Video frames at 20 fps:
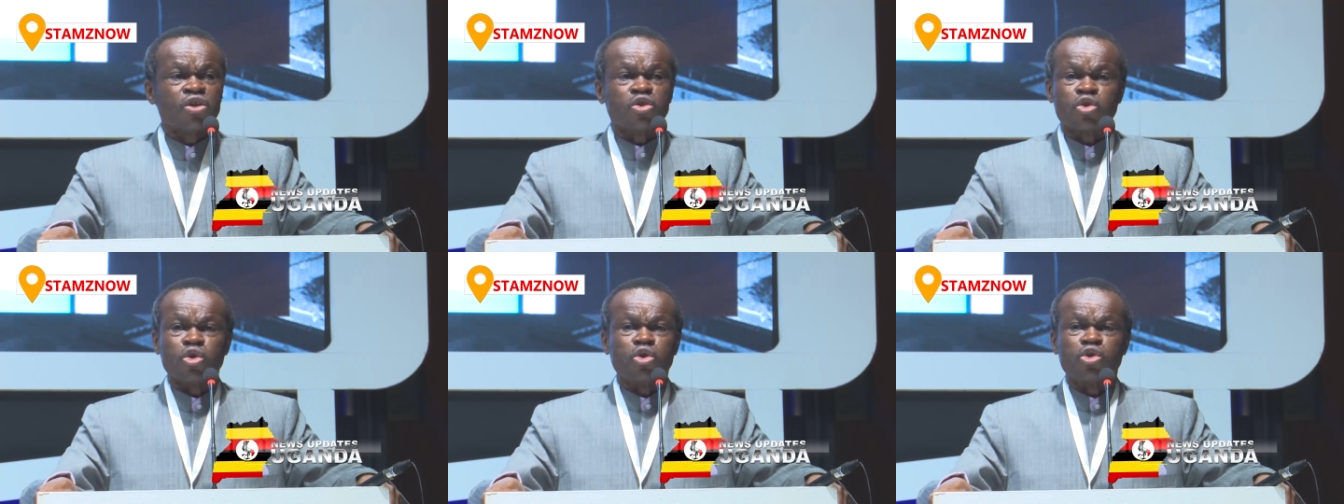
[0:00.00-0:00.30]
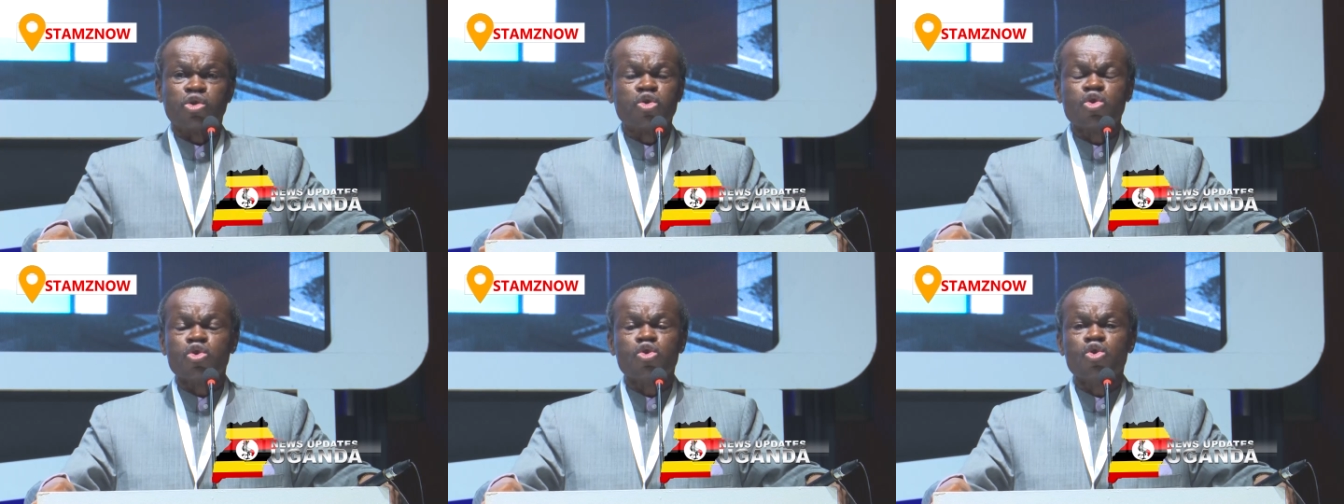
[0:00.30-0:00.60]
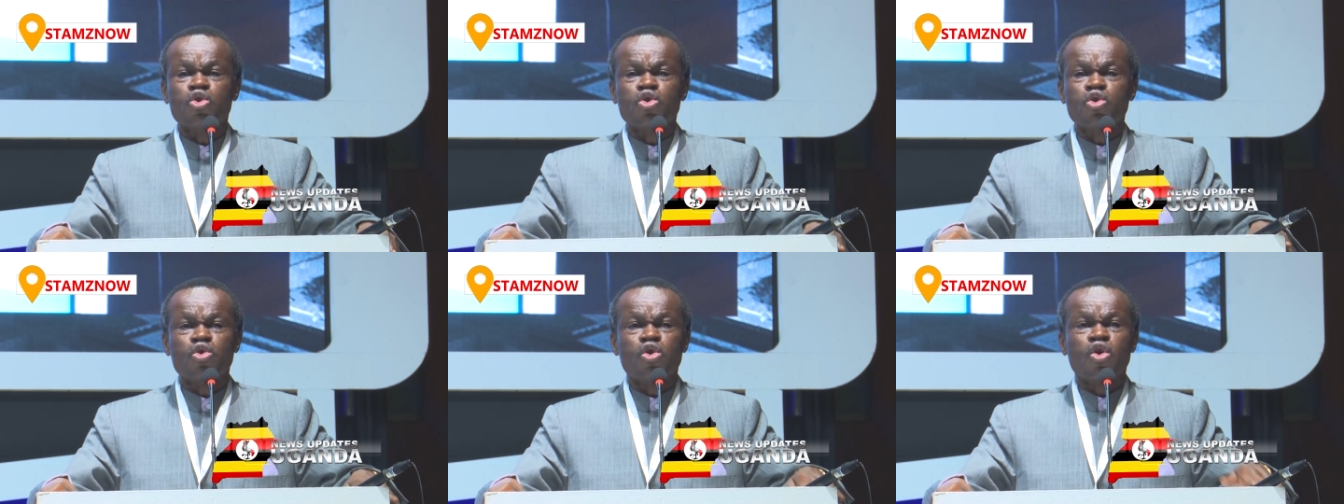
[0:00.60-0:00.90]
to
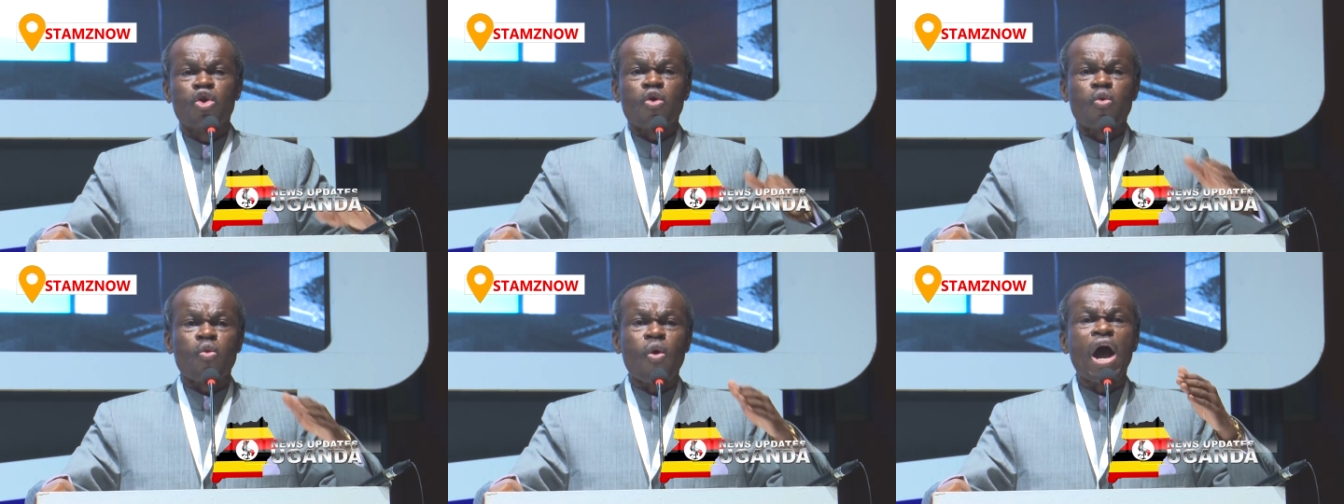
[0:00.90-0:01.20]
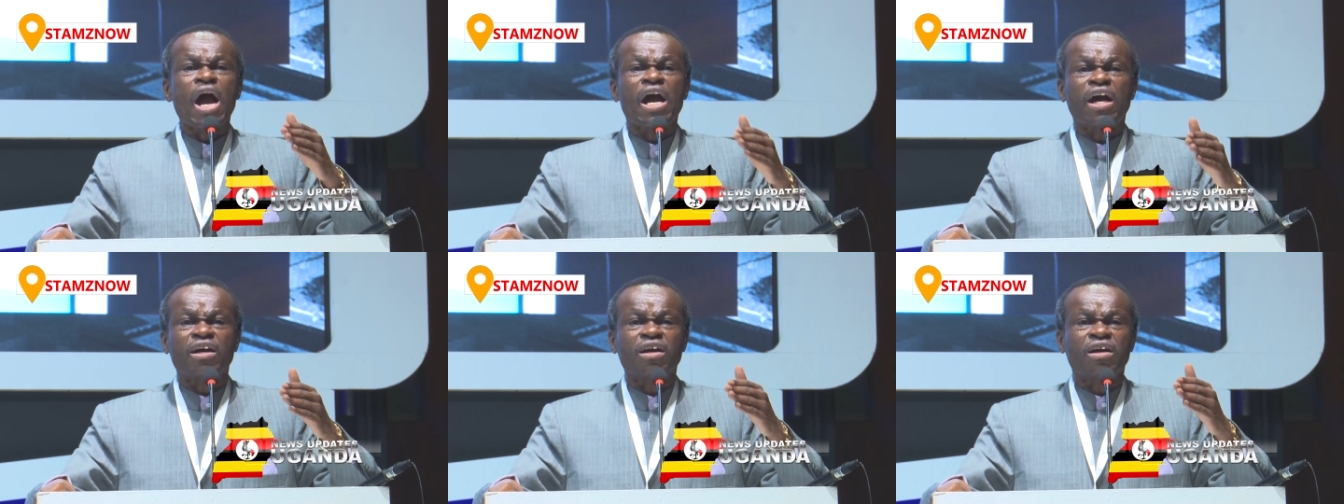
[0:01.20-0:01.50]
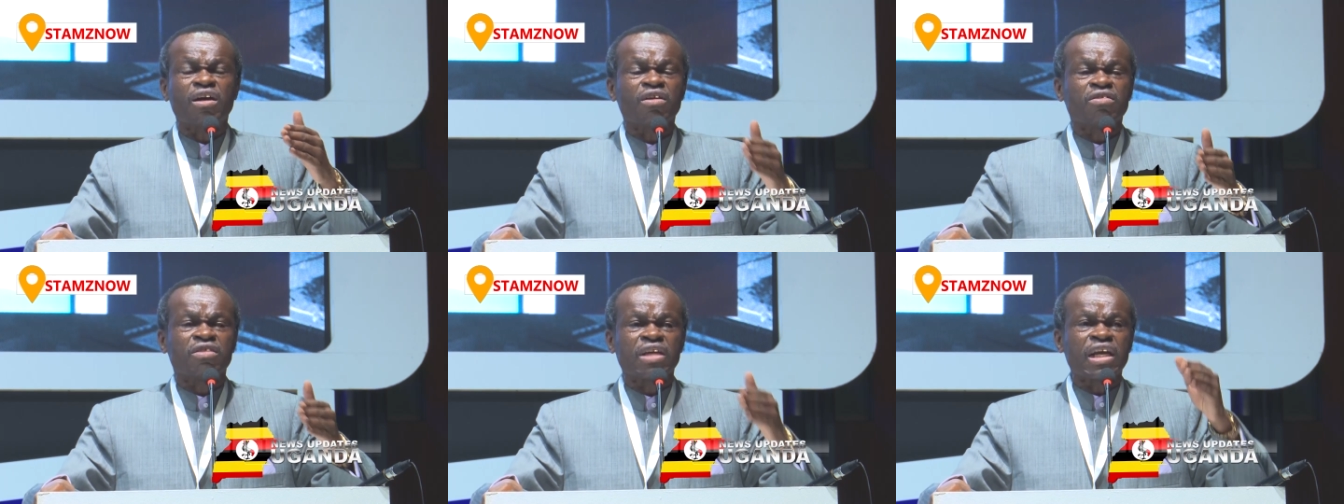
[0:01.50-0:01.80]
do work
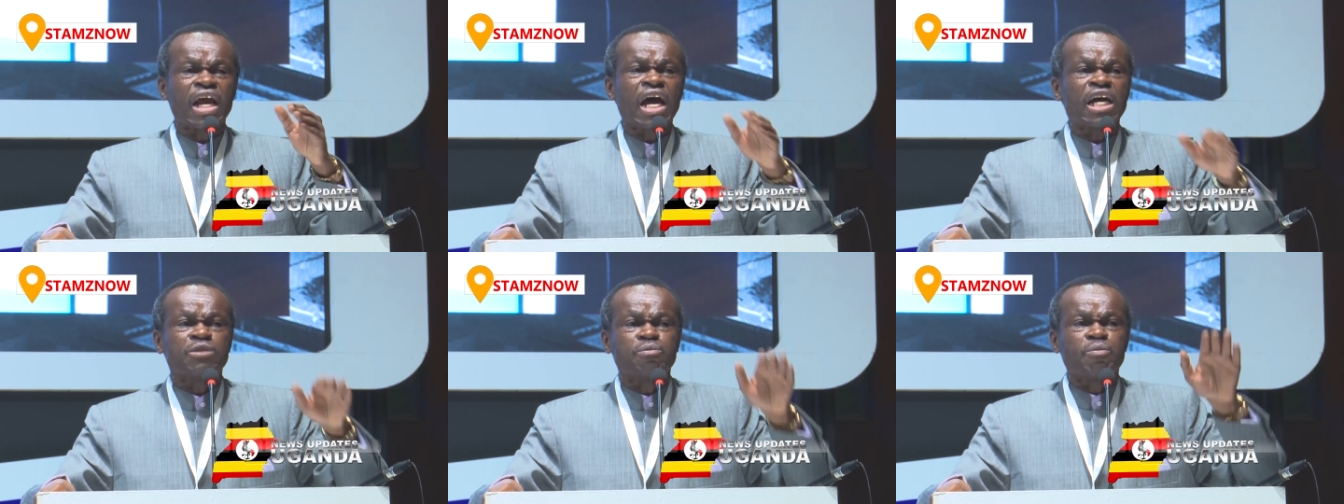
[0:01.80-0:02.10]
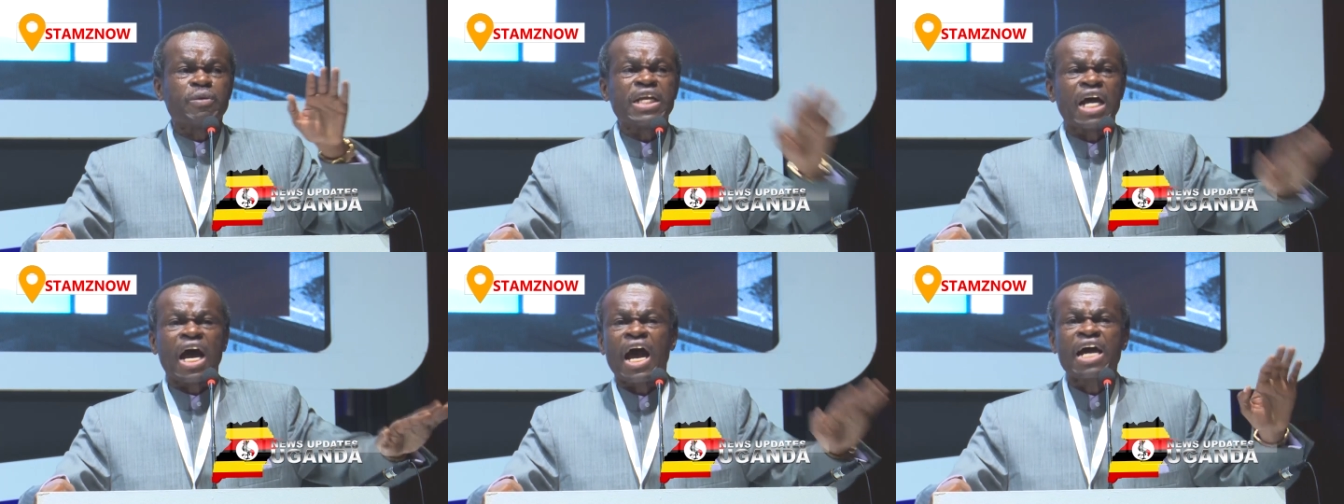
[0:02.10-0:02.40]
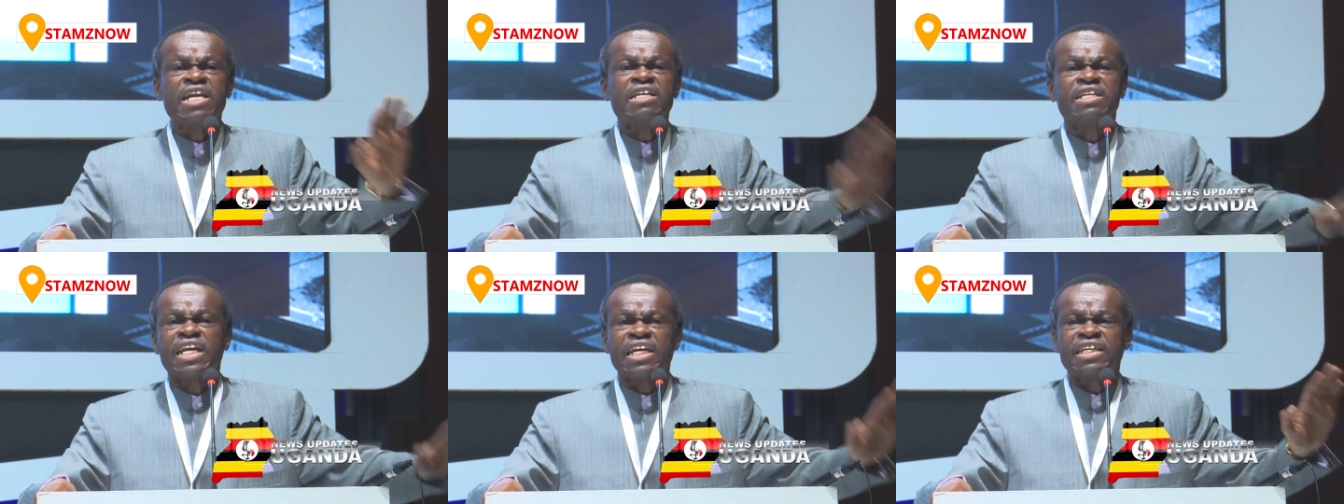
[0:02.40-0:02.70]
that has been
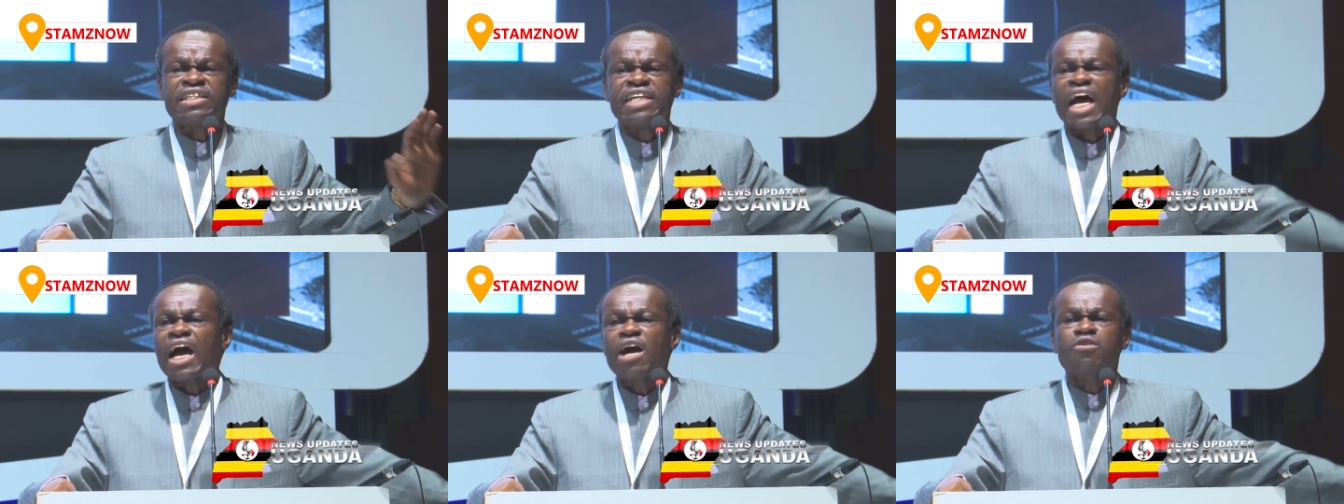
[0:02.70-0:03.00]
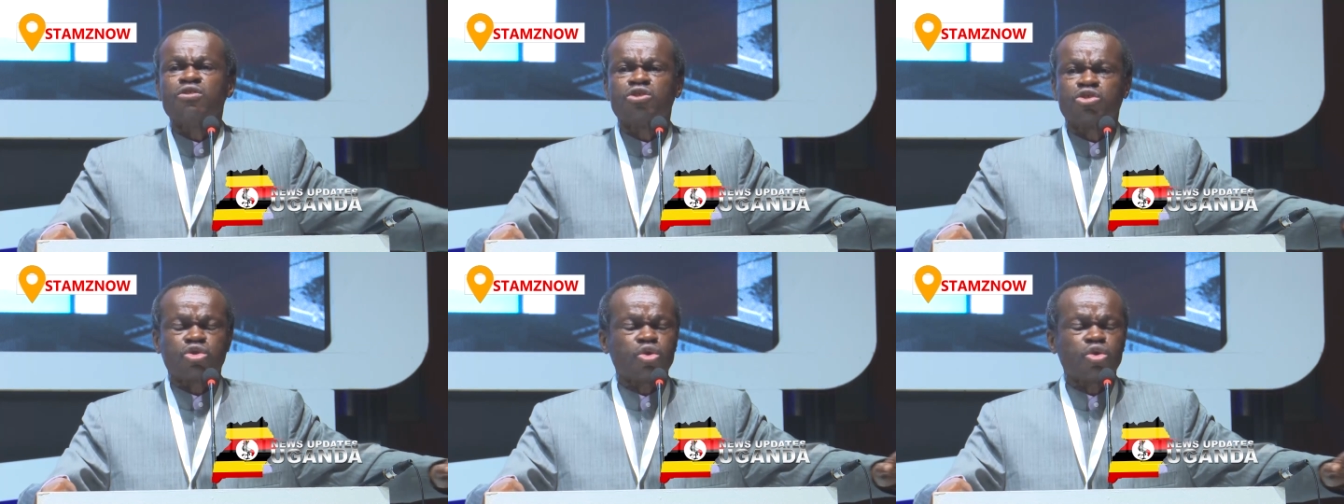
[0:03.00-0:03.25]
handed down